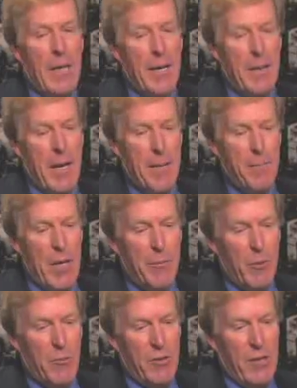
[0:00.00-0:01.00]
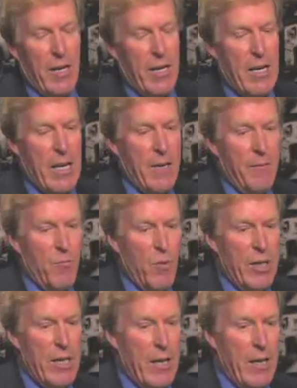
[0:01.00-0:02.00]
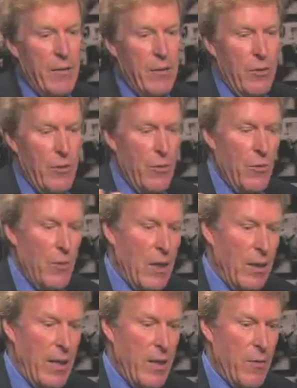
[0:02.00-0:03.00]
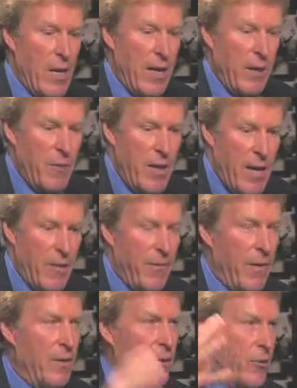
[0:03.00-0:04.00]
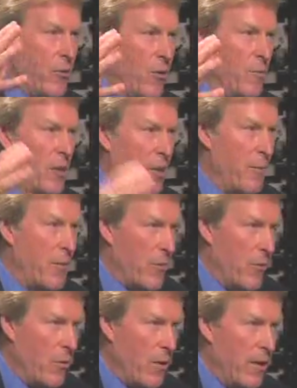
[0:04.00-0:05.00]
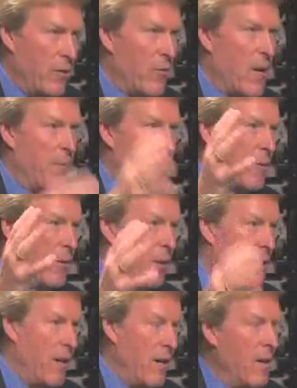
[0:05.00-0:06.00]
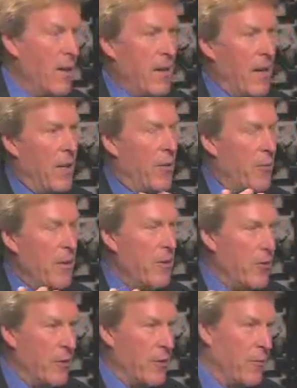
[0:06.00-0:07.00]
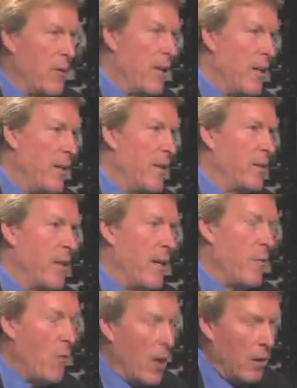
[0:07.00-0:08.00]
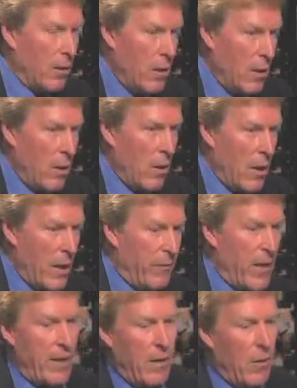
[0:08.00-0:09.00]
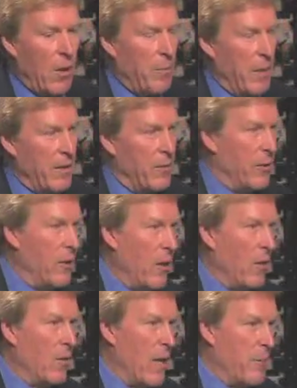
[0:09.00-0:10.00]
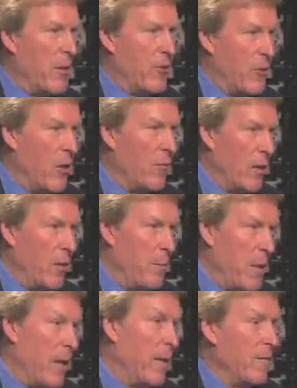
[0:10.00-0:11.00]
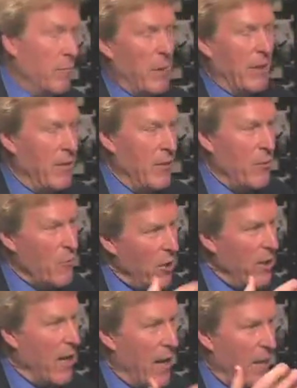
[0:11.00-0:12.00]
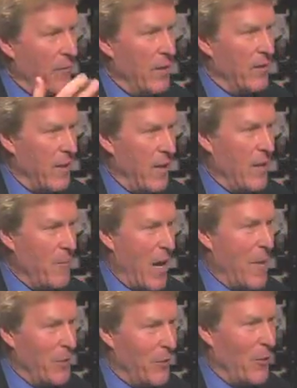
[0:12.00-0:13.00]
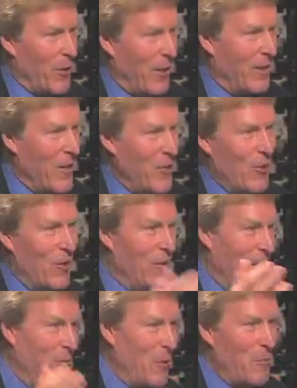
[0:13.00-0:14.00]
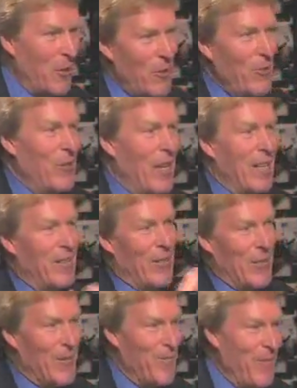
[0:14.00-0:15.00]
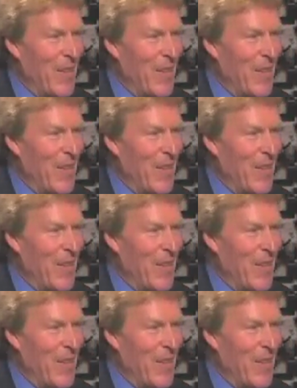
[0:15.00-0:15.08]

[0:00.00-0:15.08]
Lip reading: like people will say, and we get into later on, and we have thunderstorms come through and tropical air and 3 inches of rain, and they'll say, well, if that had all been snow, how much snow would it have been? But you wouldn't have the same atmospheric conditions that would produce that. So.